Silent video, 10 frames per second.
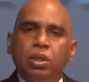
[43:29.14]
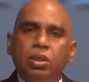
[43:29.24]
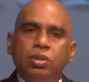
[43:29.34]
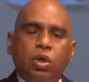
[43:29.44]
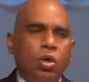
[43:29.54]

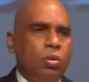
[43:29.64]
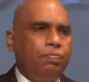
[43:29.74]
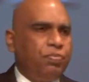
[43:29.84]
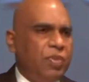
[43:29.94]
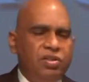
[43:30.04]

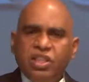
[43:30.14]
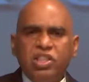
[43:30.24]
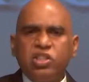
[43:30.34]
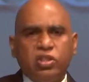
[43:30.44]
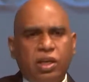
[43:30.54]
So this
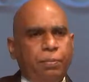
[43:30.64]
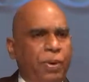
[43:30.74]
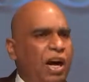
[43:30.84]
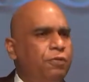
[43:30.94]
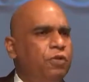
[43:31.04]
is a
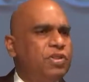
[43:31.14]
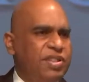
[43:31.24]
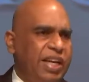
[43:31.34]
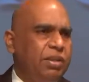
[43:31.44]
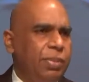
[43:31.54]
powerful
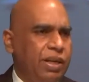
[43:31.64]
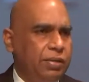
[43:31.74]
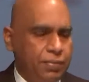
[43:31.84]
statement.